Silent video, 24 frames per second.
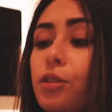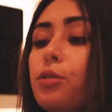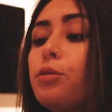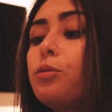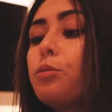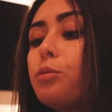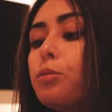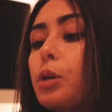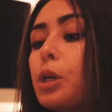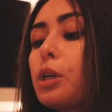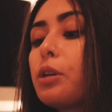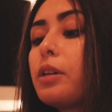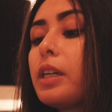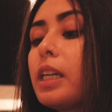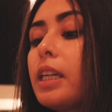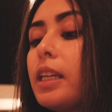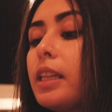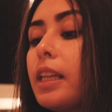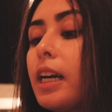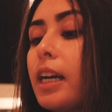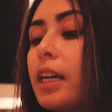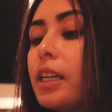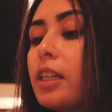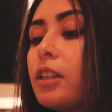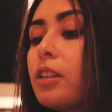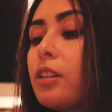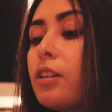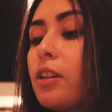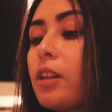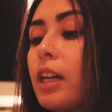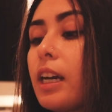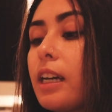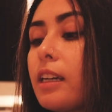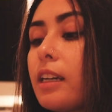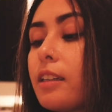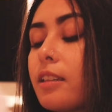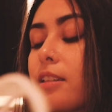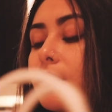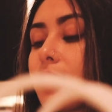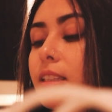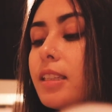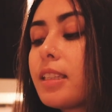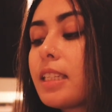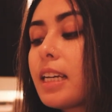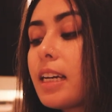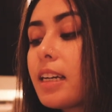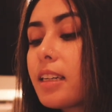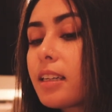you worry that you're like
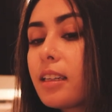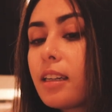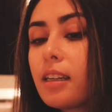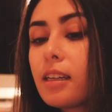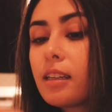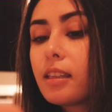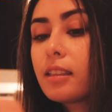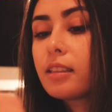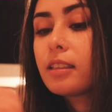sick?